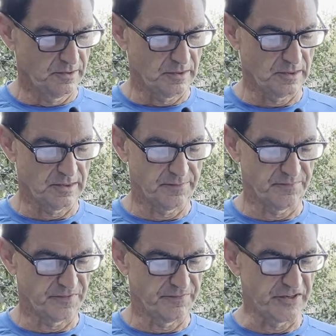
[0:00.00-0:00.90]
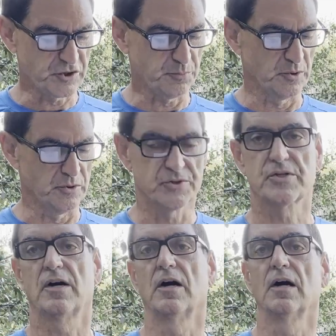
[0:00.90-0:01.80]
Vegetables
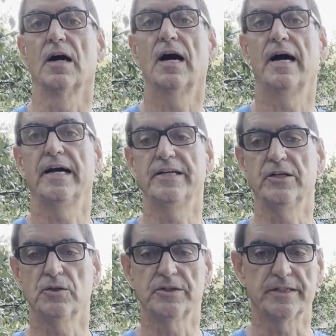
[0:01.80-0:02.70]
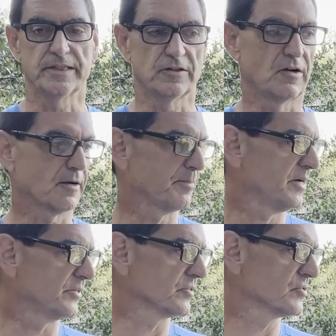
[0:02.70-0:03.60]
are high yielding in
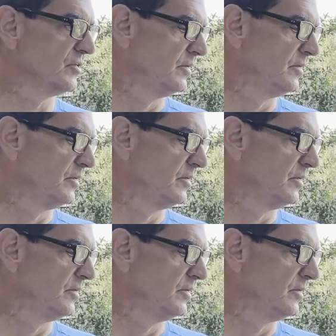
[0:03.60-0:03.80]
aquaponics.